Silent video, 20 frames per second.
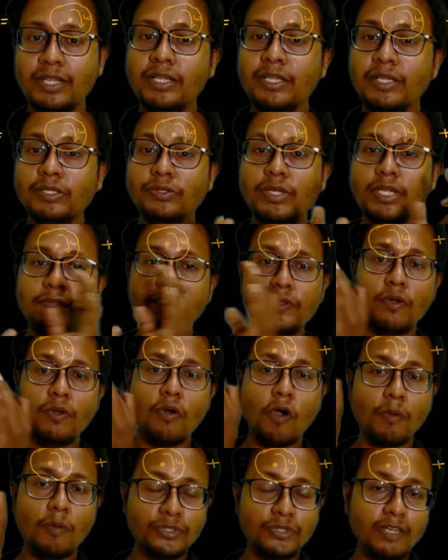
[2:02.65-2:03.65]
So if you
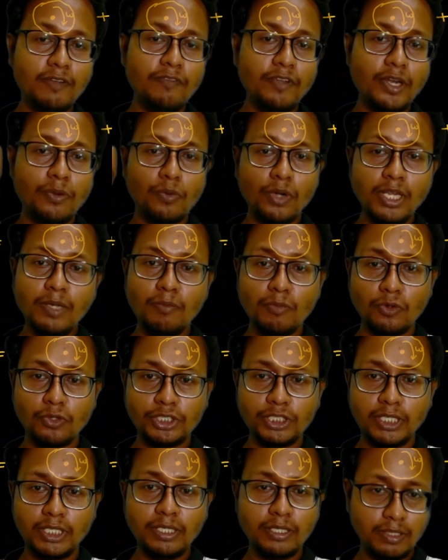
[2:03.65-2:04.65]
observe a rolling
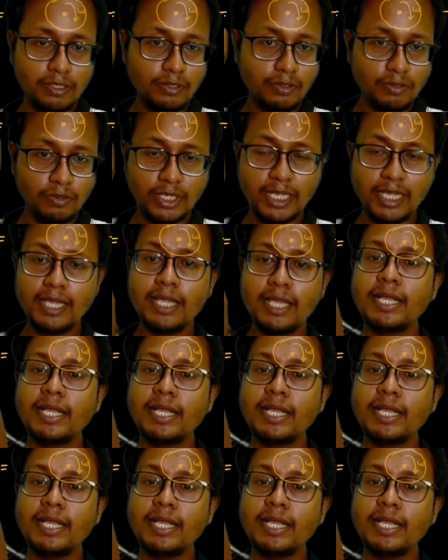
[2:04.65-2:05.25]
motion, okay,